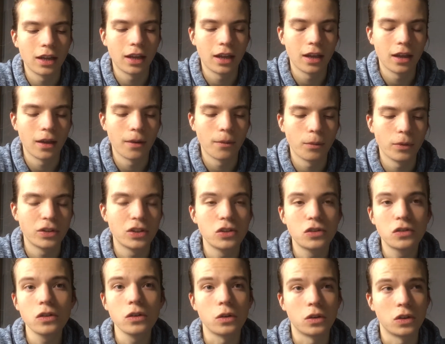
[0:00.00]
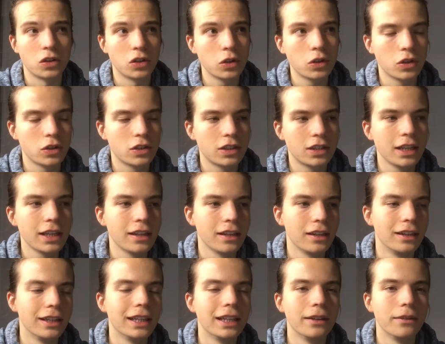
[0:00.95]
uh, which is true because you could see the
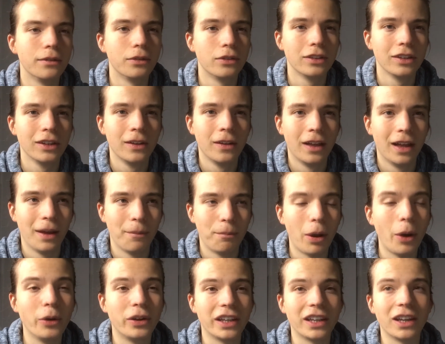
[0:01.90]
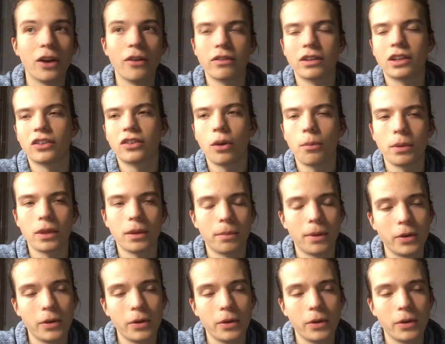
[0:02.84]
leaves poking over the top of the